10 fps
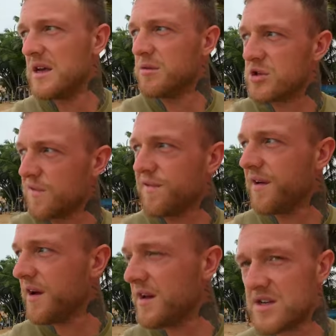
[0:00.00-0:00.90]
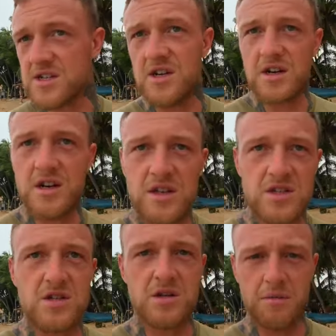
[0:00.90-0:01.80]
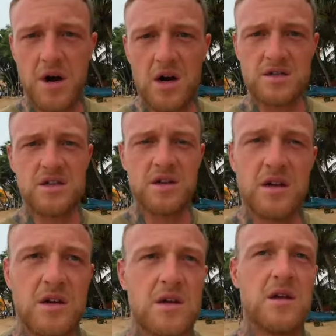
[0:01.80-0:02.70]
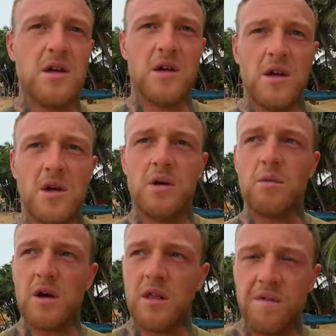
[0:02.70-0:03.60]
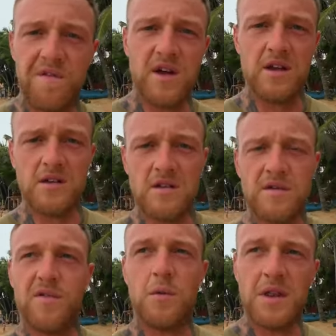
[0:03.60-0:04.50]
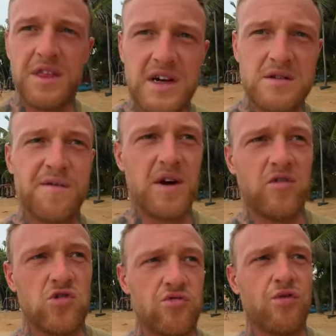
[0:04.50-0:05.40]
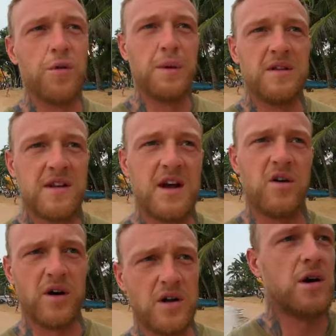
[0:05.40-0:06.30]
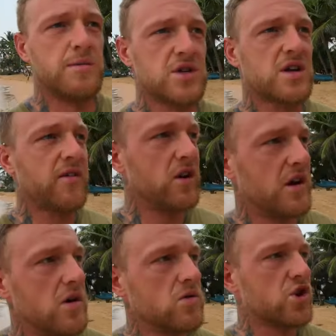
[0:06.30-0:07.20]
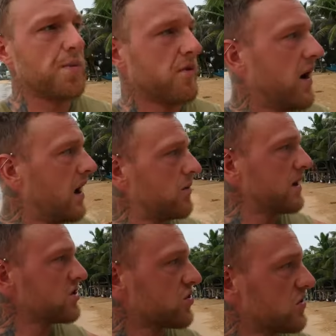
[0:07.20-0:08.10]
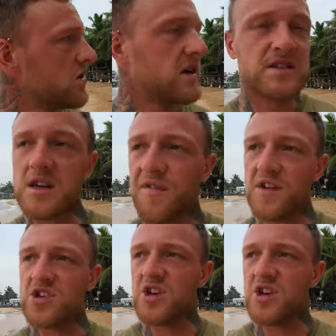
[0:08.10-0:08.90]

He was offering us the mask with fins for 1,500 rupees an hour. So I'm just having a little shop around, make sure that there's nothing